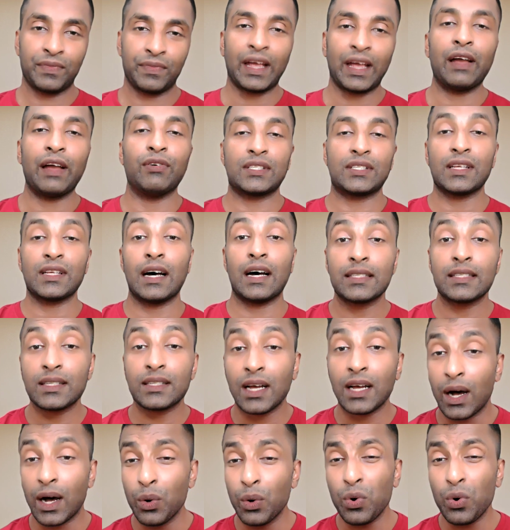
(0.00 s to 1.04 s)
I was asked
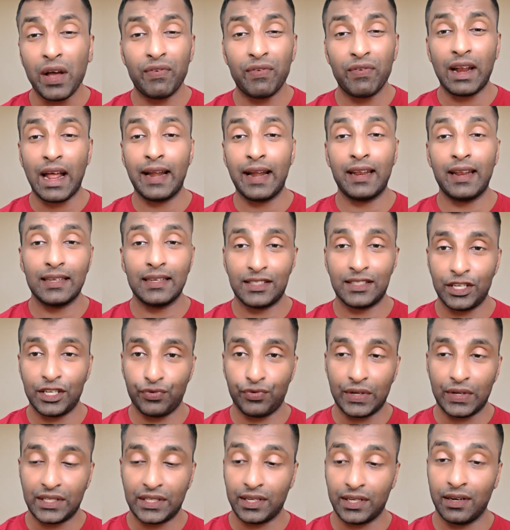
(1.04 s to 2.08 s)
how I will handle a
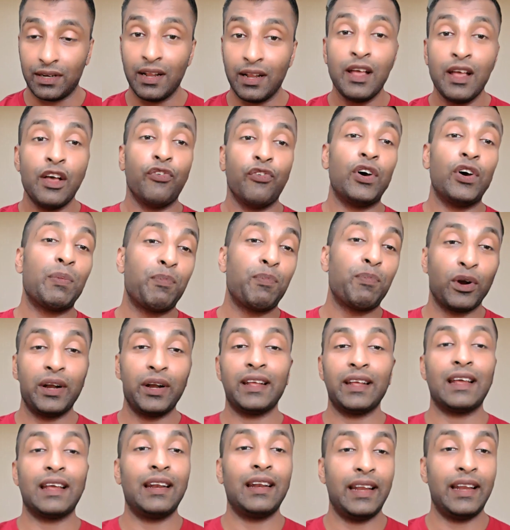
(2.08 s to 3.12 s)
situation where
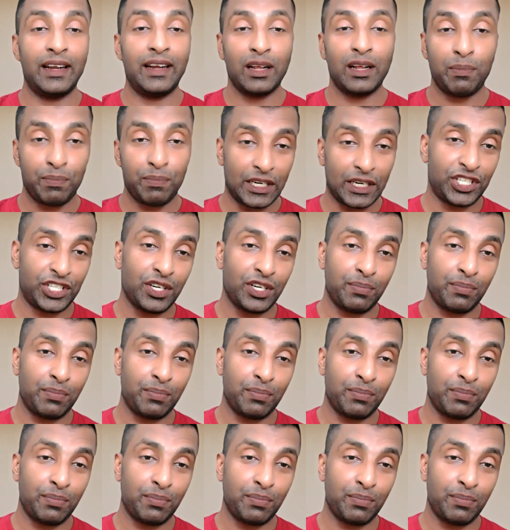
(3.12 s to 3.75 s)
political leader pressure